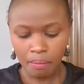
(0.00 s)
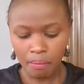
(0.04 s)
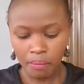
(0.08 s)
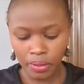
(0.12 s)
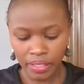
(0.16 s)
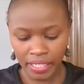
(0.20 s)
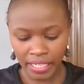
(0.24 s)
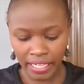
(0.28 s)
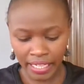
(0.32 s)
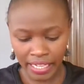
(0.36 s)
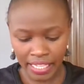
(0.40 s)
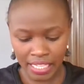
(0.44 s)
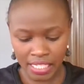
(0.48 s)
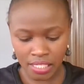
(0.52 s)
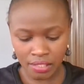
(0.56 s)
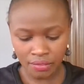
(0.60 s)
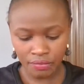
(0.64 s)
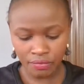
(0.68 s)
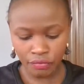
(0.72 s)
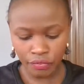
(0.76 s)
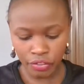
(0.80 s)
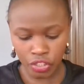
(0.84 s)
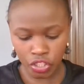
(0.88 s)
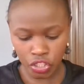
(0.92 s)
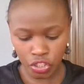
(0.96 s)
borderless
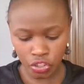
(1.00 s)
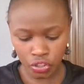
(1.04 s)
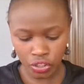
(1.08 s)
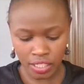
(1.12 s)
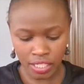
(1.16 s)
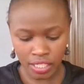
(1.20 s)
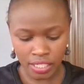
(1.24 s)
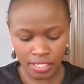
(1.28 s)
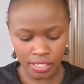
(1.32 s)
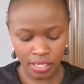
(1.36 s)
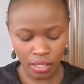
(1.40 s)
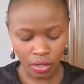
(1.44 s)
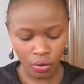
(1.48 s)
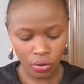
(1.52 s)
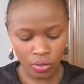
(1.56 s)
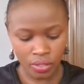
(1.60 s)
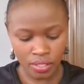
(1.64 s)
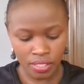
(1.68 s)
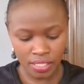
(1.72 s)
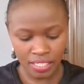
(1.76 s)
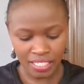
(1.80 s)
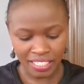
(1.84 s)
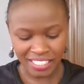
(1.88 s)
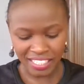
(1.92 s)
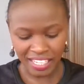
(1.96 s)
vision is a course
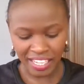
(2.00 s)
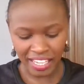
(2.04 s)
that